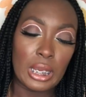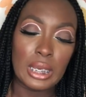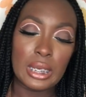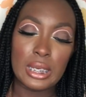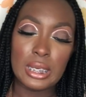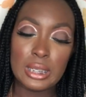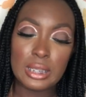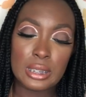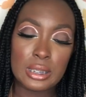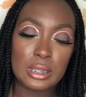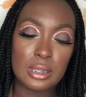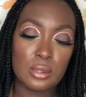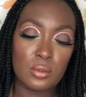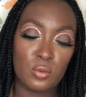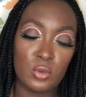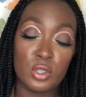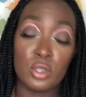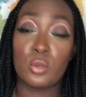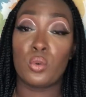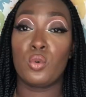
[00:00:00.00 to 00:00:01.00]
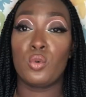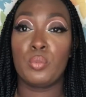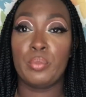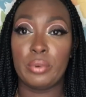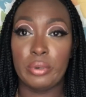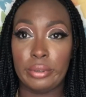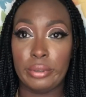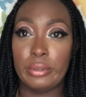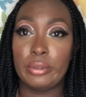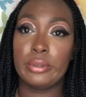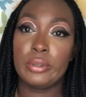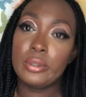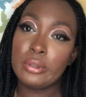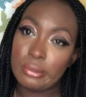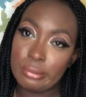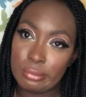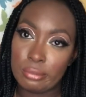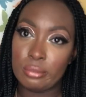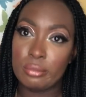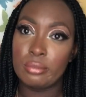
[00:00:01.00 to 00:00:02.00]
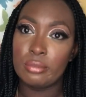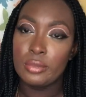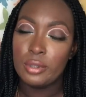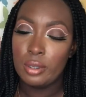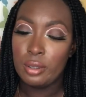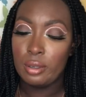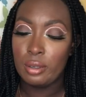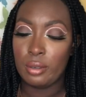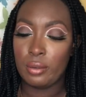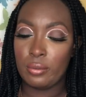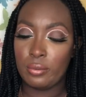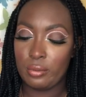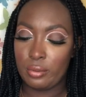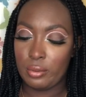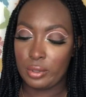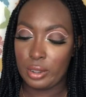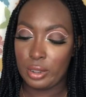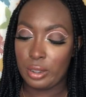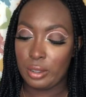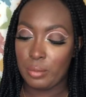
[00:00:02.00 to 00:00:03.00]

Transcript: it was opened. Oh,